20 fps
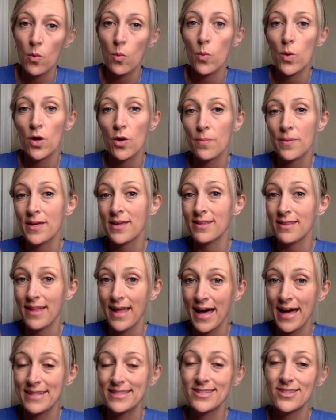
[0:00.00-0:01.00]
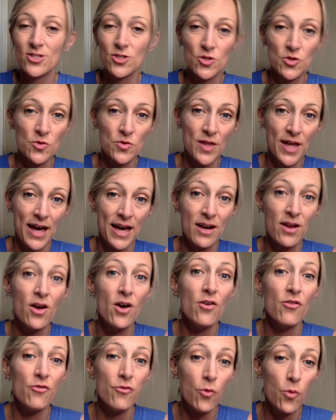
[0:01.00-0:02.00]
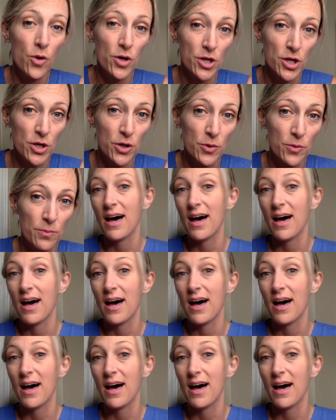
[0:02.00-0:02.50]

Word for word: will be glad to do that for you.